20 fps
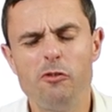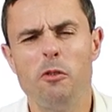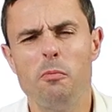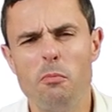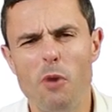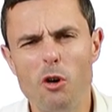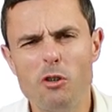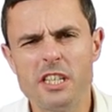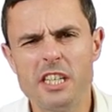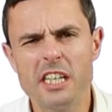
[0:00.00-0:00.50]
for
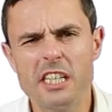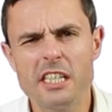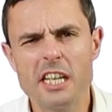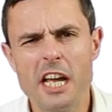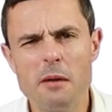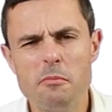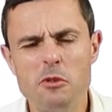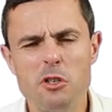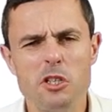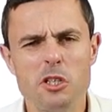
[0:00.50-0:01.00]
most
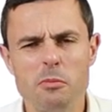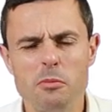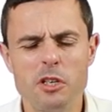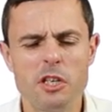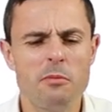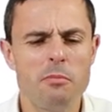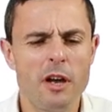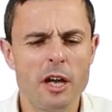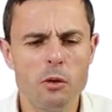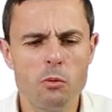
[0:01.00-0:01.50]
examiners, but
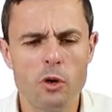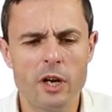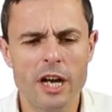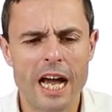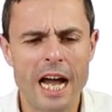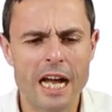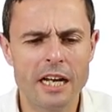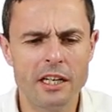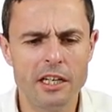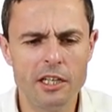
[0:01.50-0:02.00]
you might want
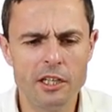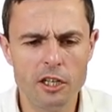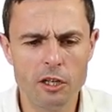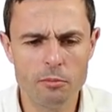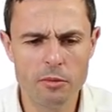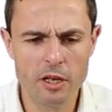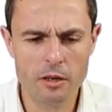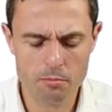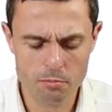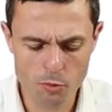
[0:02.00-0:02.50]
to add a little
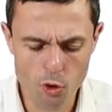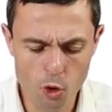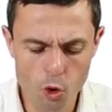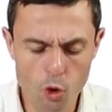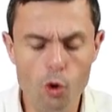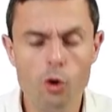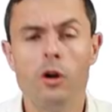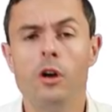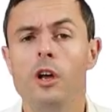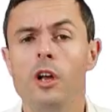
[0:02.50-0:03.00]
bit
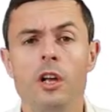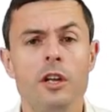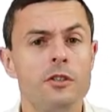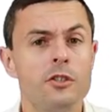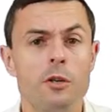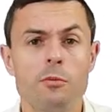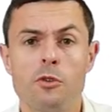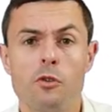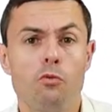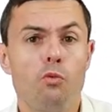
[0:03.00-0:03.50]
more in
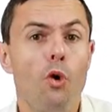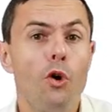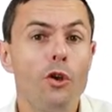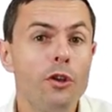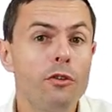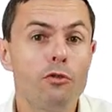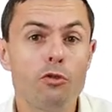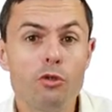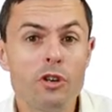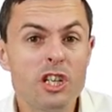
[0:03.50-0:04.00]
terms of what
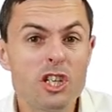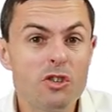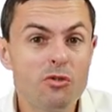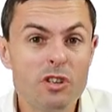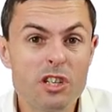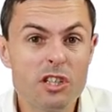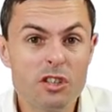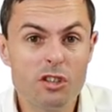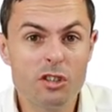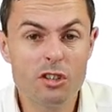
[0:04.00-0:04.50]
other
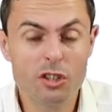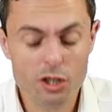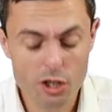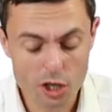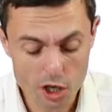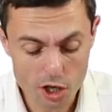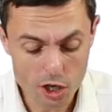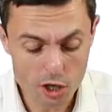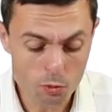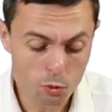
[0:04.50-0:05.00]
injuries could
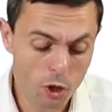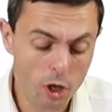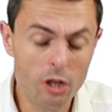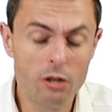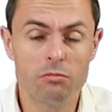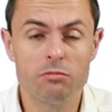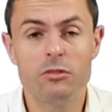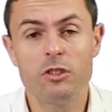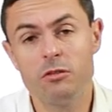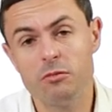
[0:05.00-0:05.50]
occur.
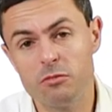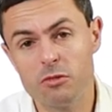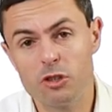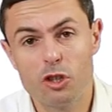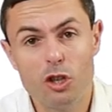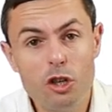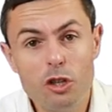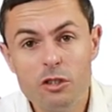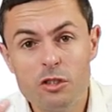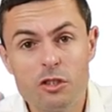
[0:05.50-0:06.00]
Well,
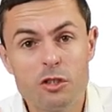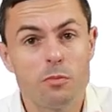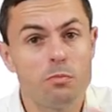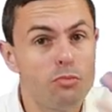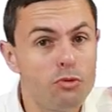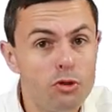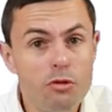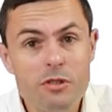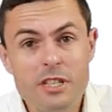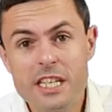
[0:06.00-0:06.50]
cuts,
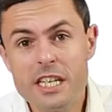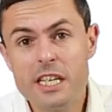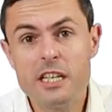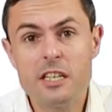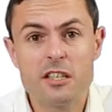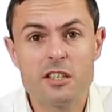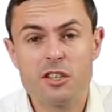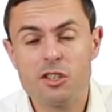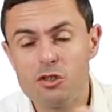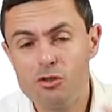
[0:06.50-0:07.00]

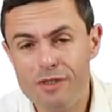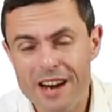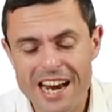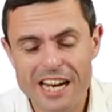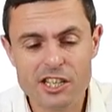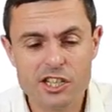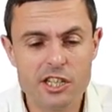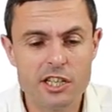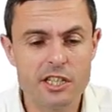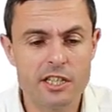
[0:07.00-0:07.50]
bruises,
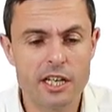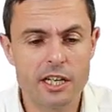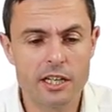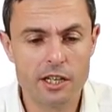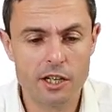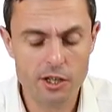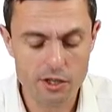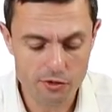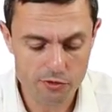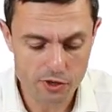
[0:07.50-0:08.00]
scratches, that
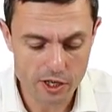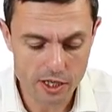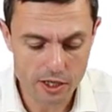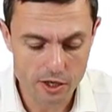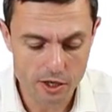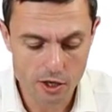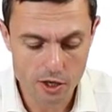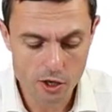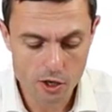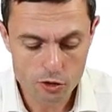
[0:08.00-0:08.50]
kind of thing.
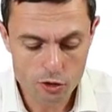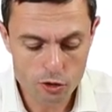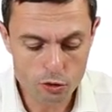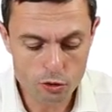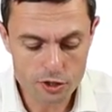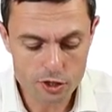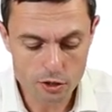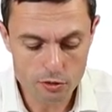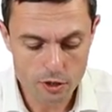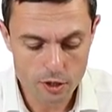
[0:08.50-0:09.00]
Could
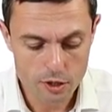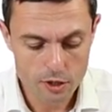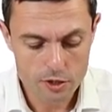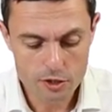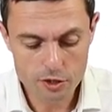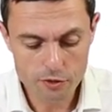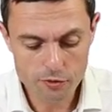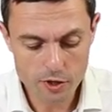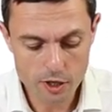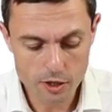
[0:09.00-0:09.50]
also
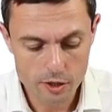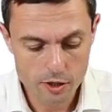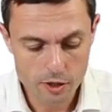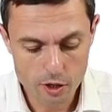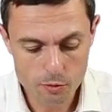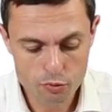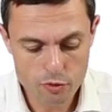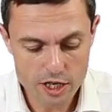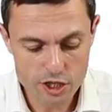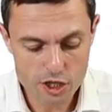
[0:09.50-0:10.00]
suffer
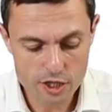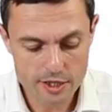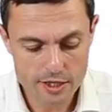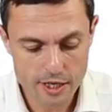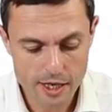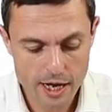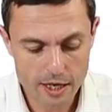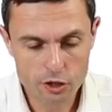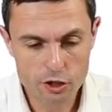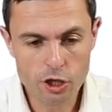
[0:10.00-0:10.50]
abrasions
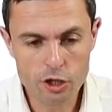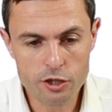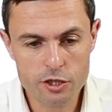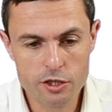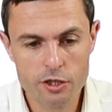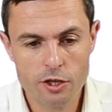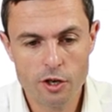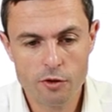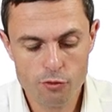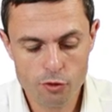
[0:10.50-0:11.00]
and
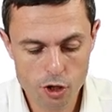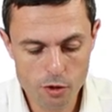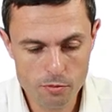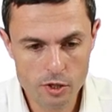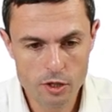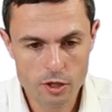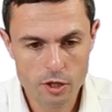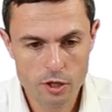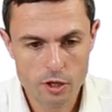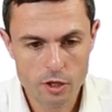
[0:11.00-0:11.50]
cuts from
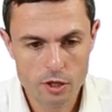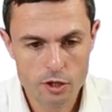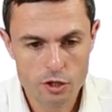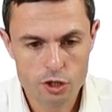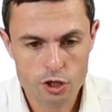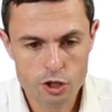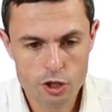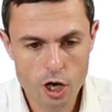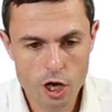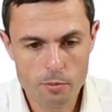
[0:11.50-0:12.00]

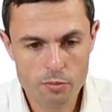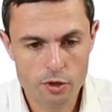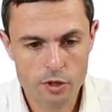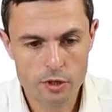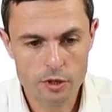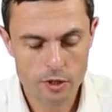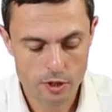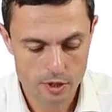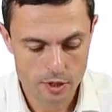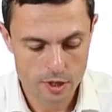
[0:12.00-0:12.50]
sharp
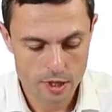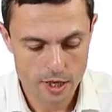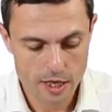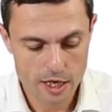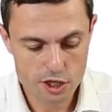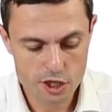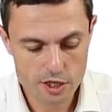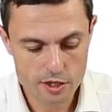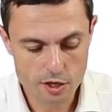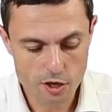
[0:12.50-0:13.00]

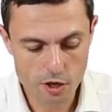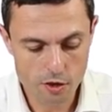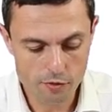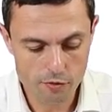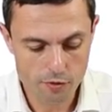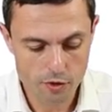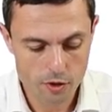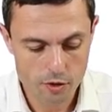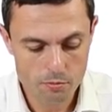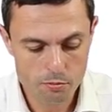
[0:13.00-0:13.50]
edges
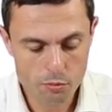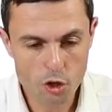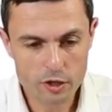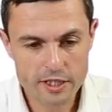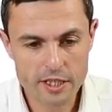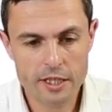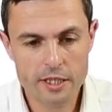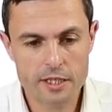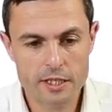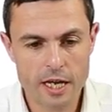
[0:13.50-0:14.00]
of
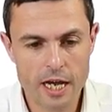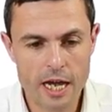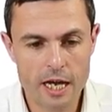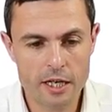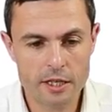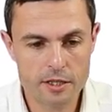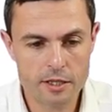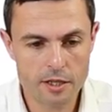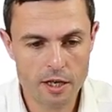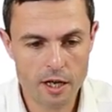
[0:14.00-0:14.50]
boxes
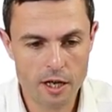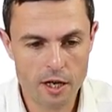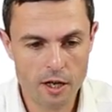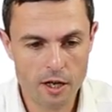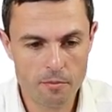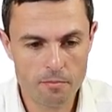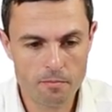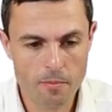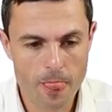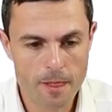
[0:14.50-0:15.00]
and
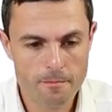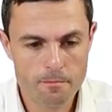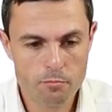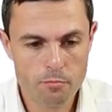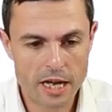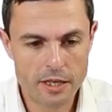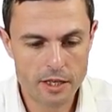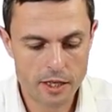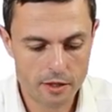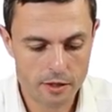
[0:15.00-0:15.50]

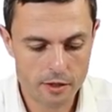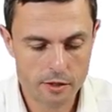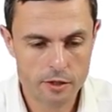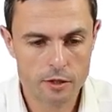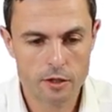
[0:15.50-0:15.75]
banding